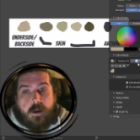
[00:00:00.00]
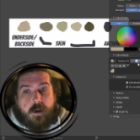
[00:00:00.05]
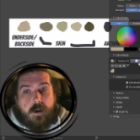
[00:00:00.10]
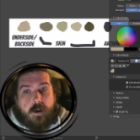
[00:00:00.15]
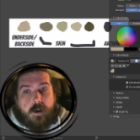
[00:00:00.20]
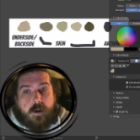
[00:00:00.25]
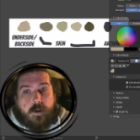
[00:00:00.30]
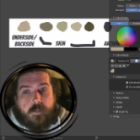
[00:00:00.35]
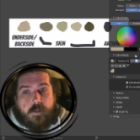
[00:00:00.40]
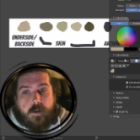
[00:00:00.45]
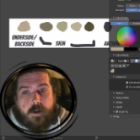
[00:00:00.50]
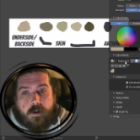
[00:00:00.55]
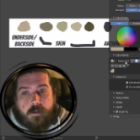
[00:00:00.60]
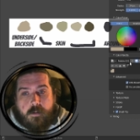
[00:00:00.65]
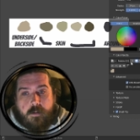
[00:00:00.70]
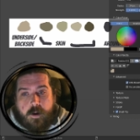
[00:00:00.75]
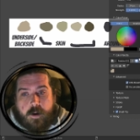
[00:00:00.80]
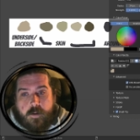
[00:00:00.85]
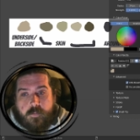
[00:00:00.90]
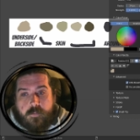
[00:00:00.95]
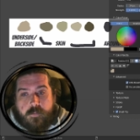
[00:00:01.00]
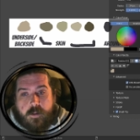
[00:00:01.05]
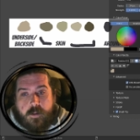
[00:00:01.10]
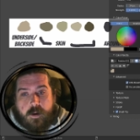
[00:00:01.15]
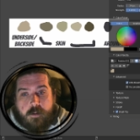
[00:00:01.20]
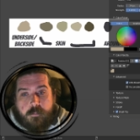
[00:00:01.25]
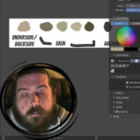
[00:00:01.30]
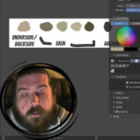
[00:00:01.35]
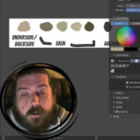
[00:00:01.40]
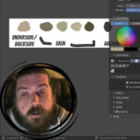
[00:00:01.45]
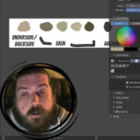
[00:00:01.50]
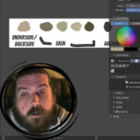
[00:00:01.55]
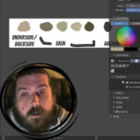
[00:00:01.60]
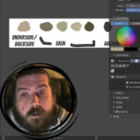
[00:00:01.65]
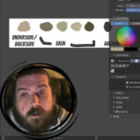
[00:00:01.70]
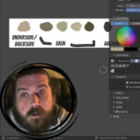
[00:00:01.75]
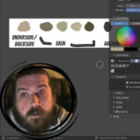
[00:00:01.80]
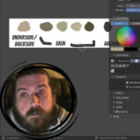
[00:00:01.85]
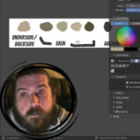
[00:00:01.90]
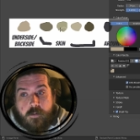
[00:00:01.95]
And then I'll add them
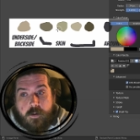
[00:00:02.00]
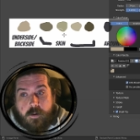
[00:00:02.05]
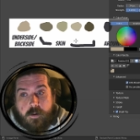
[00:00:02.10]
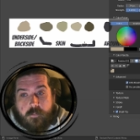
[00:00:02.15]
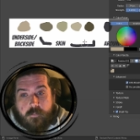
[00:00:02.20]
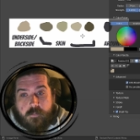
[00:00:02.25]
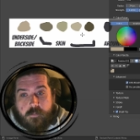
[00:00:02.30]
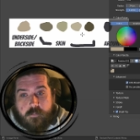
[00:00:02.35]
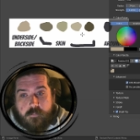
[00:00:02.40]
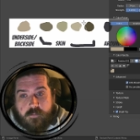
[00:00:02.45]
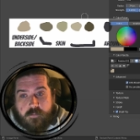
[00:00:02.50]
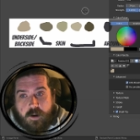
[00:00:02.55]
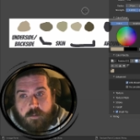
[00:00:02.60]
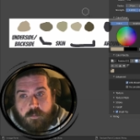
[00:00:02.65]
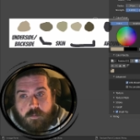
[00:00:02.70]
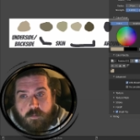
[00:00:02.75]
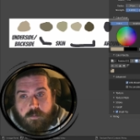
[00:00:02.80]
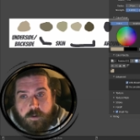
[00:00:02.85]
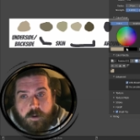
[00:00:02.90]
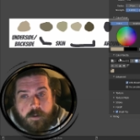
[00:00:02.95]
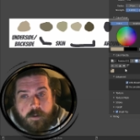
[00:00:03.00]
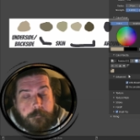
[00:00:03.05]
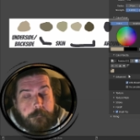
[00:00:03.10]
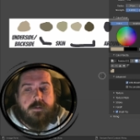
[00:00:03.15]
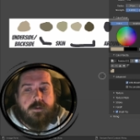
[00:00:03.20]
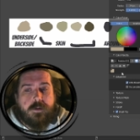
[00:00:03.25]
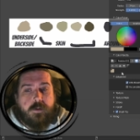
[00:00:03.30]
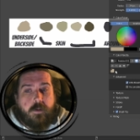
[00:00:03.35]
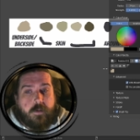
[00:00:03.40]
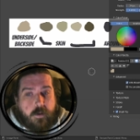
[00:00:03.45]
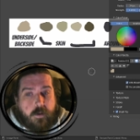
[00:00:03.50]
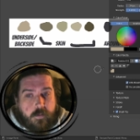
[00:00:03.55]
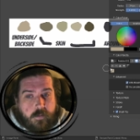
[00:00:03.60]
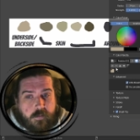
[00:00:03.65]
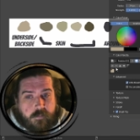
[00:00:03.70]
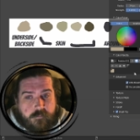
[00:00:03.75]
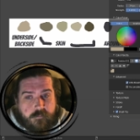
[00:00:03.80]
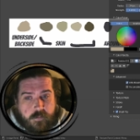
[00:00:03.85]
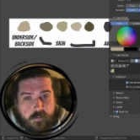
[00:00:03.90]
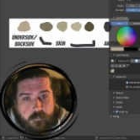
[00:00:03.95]
in the same order. So I know that the
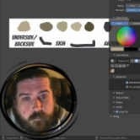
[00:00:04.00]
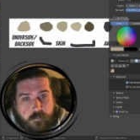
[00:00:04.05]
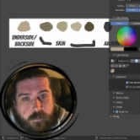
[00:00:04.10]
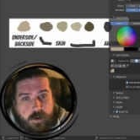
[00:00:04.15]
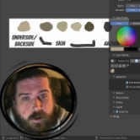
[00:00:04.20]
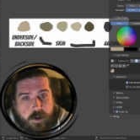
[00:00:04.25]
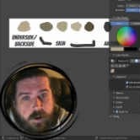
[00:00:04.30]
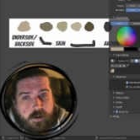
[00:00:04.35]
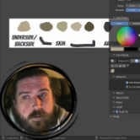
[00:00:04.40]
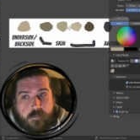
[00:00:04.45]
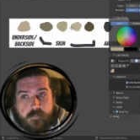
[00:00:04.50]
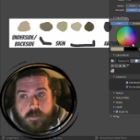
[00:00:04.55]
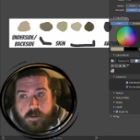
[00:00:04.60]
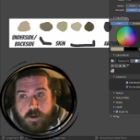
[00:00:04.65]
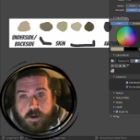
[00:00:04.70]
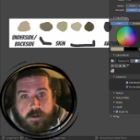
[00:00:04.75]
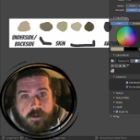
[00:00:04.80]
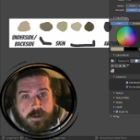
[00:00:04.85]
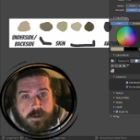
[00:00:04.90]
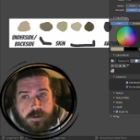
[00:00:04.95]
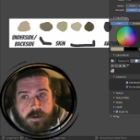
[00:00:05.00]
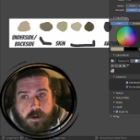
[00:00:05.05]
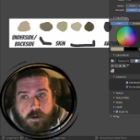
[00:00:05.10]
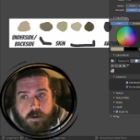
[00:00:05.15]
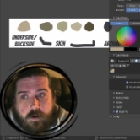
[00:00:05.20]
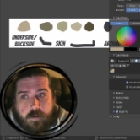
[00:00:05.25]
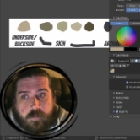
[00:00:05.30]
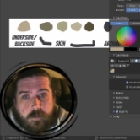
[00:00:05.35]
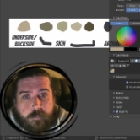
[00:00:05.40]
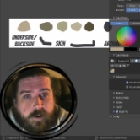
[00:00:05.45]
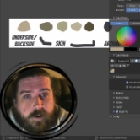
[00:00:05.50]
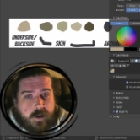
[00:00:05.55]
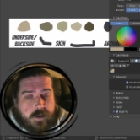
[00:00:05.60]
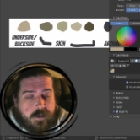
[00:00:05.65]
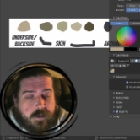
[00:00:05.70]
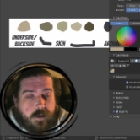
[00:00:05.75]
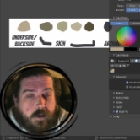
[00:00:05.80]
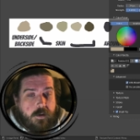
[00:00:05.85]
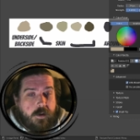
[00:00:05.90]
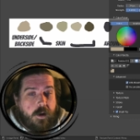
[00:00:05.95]
first one here is the underside and the
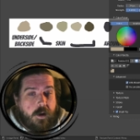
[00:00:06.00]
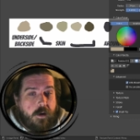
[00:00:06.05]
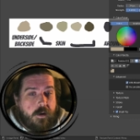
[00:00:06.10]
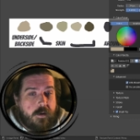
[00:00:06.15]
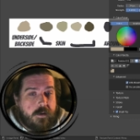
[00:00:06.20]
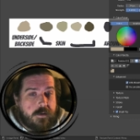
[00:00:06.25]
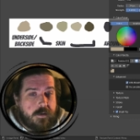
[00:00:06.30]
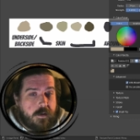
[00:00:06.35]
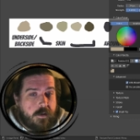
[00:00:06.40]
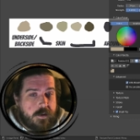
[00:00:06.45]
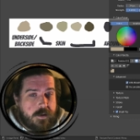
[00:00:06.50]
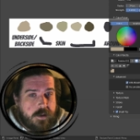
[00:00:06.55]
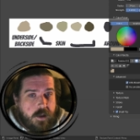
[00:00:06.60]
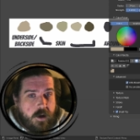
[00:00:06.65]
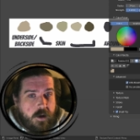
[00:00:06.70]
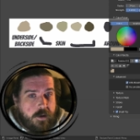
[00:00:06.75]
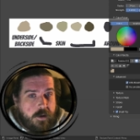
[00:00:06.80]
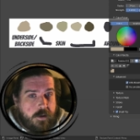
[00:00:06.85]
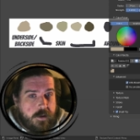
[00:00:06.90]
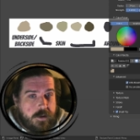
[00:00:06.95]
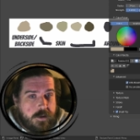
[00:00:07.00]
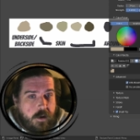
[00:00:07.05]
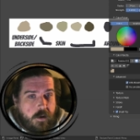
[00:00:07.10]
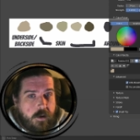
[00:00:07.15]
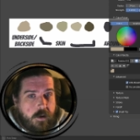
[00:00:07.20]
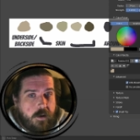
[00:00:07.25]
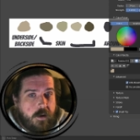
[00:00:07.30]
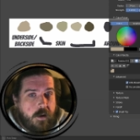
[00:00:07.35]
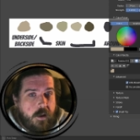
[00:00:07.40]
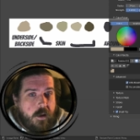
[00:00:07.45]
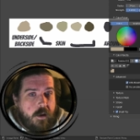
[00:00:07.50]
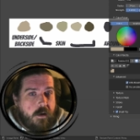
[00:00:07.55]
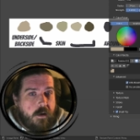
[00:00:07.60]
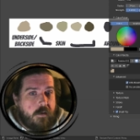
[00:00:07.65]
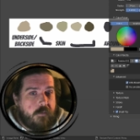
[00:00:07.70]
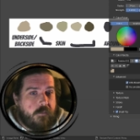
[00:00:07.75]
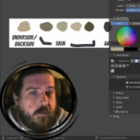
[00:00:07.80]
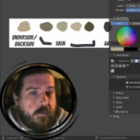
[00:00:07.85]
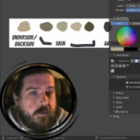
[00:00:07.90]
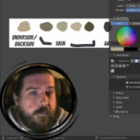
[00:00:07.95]
backside color. So that's the underside of
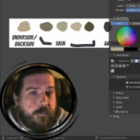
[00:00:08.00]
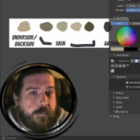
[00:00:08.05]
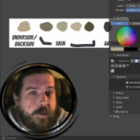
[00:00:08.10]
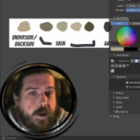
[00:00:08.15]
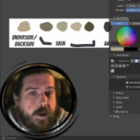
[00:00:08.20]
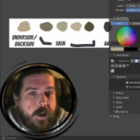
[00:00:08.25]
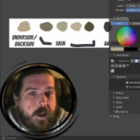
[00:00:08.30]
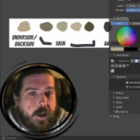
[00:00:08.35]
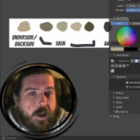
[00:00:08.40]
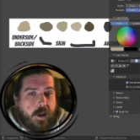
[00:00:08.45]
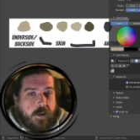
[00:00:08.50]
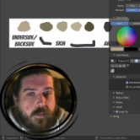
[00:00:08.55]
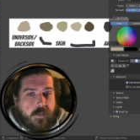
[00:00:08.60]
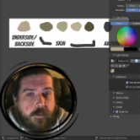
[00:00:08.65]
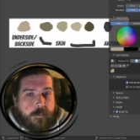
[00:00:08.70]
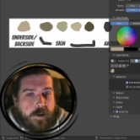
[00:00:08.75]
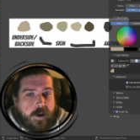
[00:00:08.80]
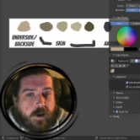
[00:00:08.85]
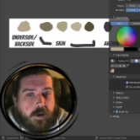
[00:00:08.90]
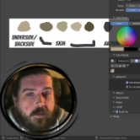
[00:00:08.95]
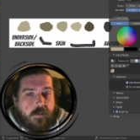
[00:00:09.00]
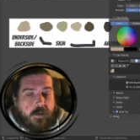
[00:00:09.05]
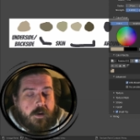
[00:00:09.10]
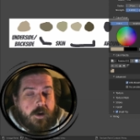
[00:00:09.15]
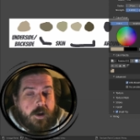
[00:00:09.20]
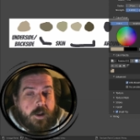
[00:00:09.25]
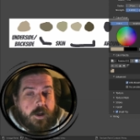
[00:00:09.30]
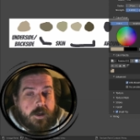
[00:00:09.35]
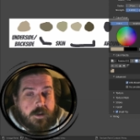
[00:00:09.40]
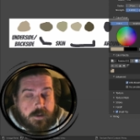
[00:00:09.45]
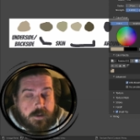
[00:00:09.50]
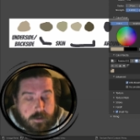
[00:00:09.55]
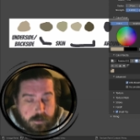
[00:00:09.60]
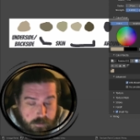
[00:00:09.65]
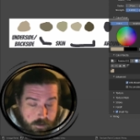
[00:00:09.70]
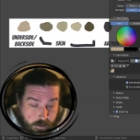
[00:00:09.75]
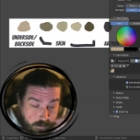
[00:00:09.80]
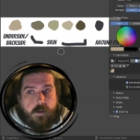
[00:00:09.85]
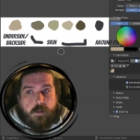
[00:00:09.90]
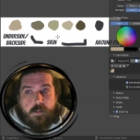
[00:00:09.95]
like the belly and the back of the legs and
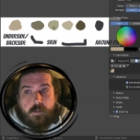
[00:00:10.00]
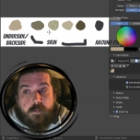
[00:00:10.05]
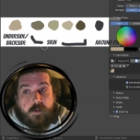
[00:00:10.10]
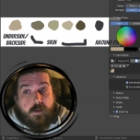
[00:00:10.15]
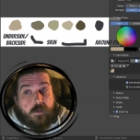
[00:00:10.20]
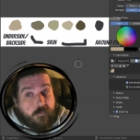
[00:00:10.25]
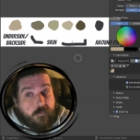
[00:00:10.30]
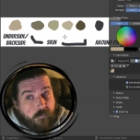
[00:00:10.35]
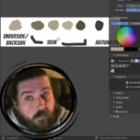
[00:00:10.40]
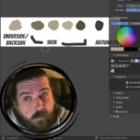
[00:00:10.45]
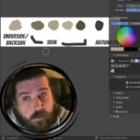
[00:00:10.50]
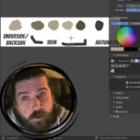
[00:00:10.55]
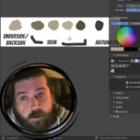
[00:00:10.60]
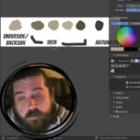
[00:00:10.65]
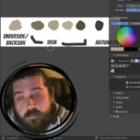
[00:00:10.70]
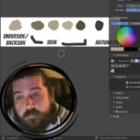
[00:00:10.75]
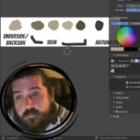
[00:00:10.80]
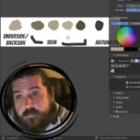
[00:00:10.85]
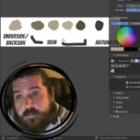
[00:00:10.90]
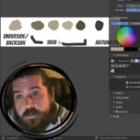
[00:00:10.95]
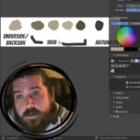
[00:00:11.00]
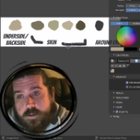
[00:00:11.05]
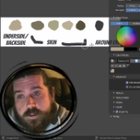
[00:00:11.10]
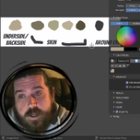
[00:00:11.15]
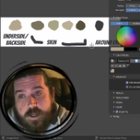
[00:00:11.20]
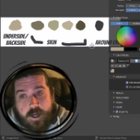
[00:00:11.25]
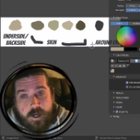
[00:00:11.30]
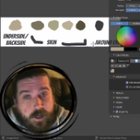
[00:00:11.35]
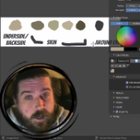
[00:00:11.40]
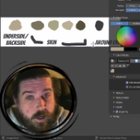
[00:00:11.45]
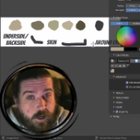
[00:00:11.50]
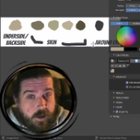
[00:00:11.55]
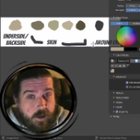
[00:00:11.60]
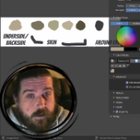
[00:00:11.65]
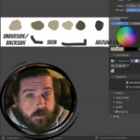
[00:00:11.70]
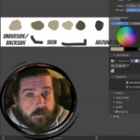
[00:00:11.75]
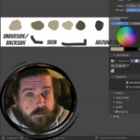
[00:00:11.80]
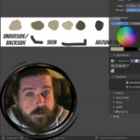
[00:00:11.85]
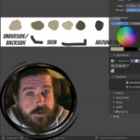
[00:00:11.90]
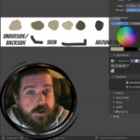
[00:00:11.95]
stuff. And then we've got the 4 colors for the skin here.
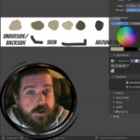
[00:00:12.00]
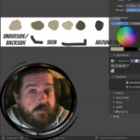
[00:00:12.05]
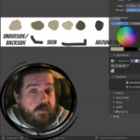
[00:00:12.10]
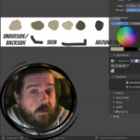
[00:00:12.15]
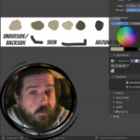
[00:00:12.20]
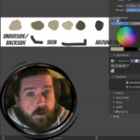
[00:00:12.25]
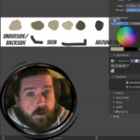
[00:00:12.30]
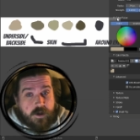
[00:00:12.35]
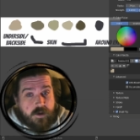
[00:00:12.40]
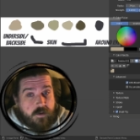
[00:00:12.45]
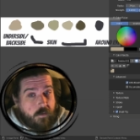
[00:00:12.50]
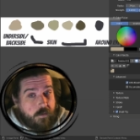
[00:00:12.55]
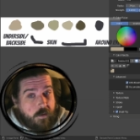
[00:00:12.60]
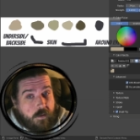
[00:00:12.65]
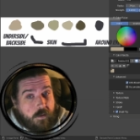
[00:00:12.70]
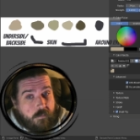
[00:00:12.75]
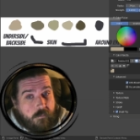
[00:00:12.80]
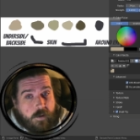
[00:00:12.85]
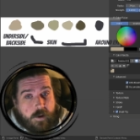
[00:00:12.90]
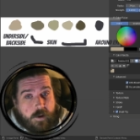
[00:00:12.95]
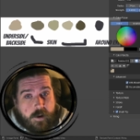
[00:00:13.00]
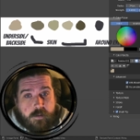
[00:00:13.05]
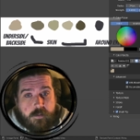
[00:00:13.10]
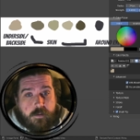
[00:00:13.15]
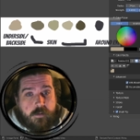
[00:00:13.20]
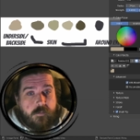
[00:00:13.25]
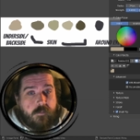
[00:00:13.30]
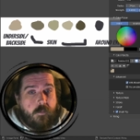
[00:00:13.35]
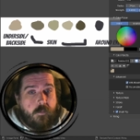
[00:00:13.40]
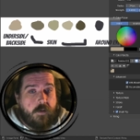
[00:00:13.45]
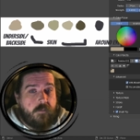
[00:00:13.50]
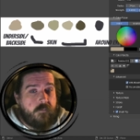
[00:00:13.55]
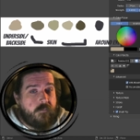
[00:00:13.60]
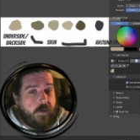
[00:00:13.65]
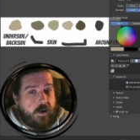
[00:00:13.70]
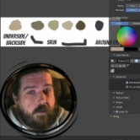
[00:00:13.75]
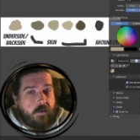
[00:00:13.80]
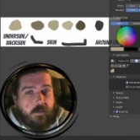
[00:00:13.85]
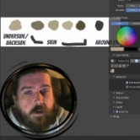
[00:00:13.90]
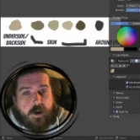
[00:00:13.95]
It's generally quite dotted around. It's quite
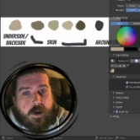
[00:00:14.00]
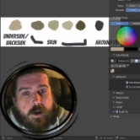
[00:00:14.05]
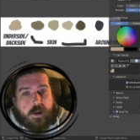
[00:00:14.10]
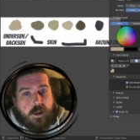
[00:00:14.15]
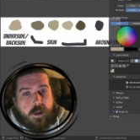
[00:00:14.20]
varied.